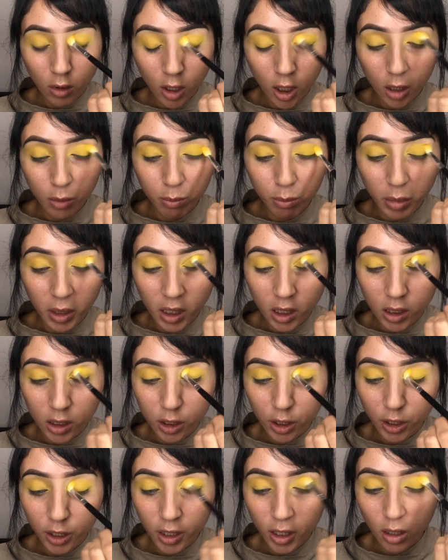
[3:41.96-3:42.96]
The
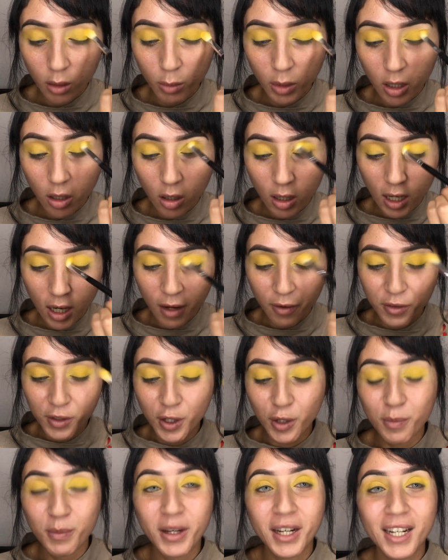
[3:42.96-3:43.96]
bees are gonna be all
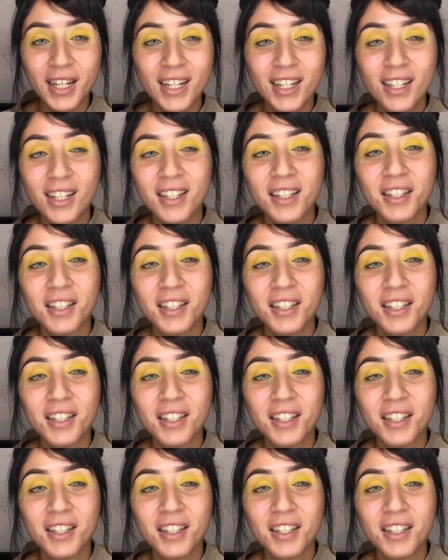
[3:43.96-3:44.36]
after me.